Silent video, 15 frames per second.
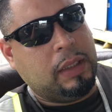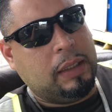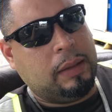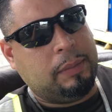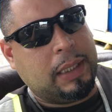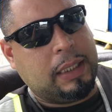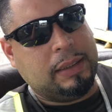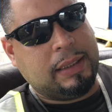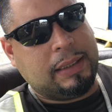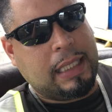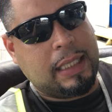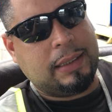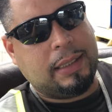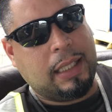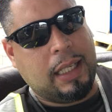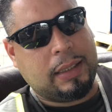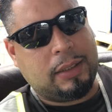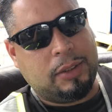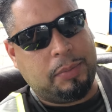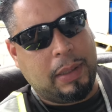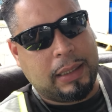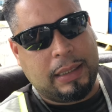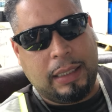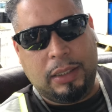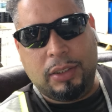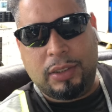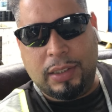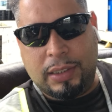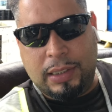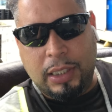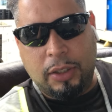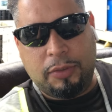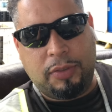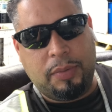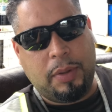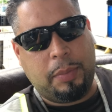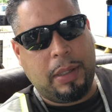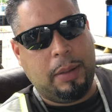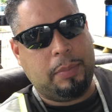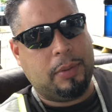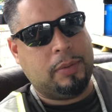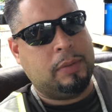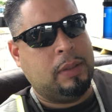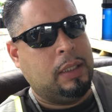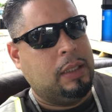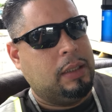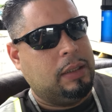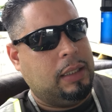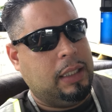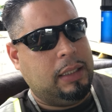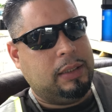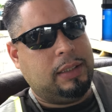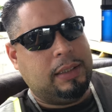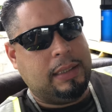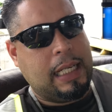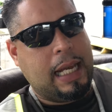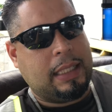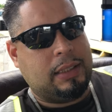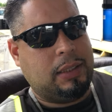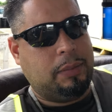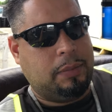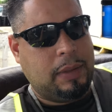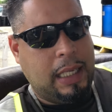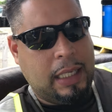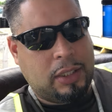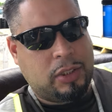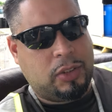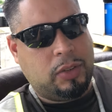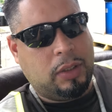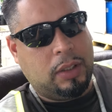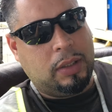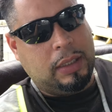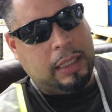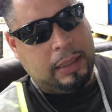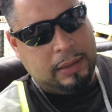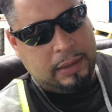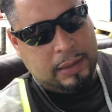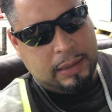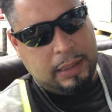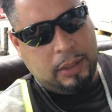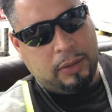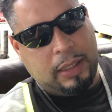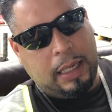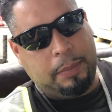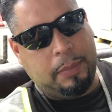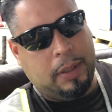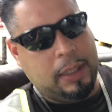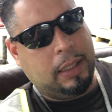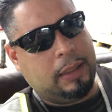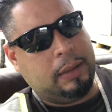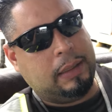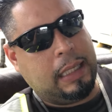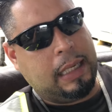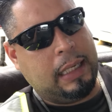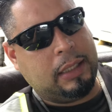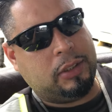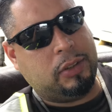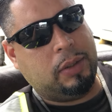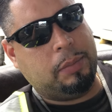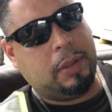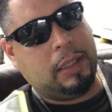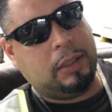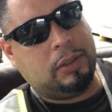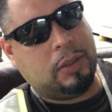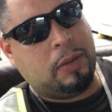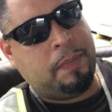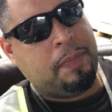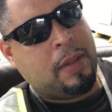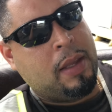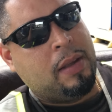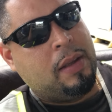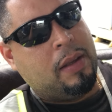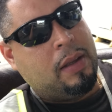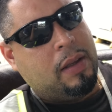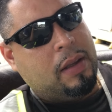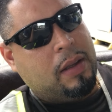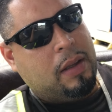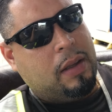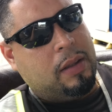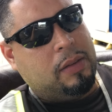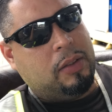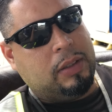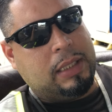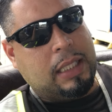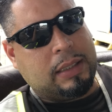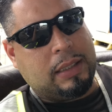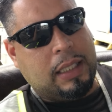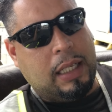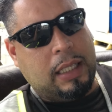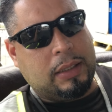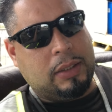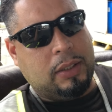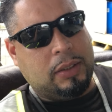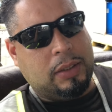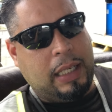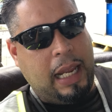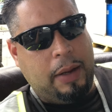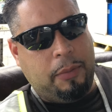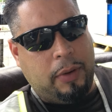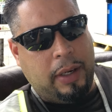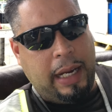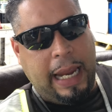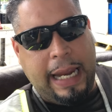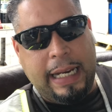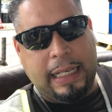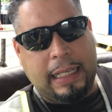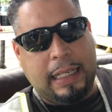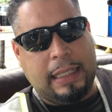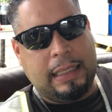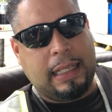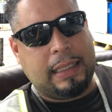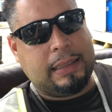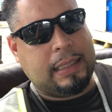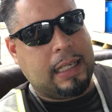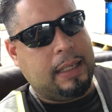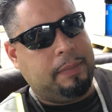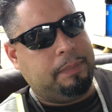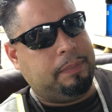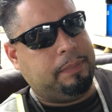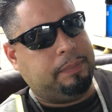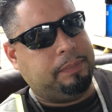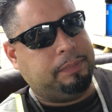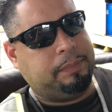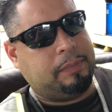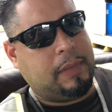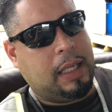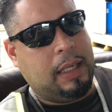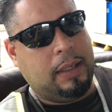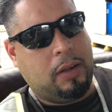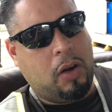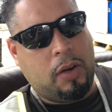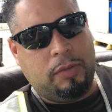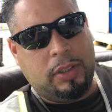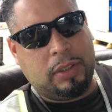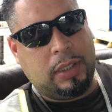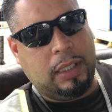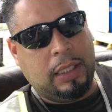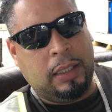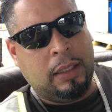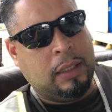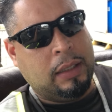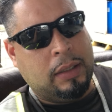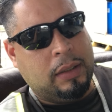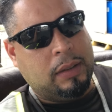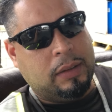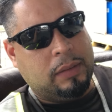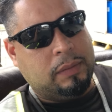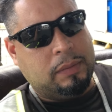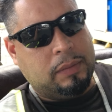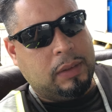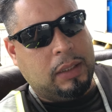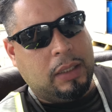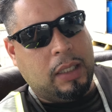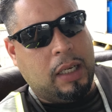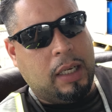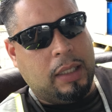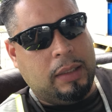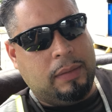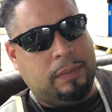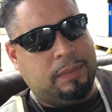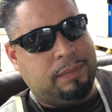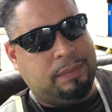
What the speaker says: And because the tax collectors back then used to steal from the people. They used to tax them extra and steal that extra money. So the tax collectors were hated in that time. And obviously, God,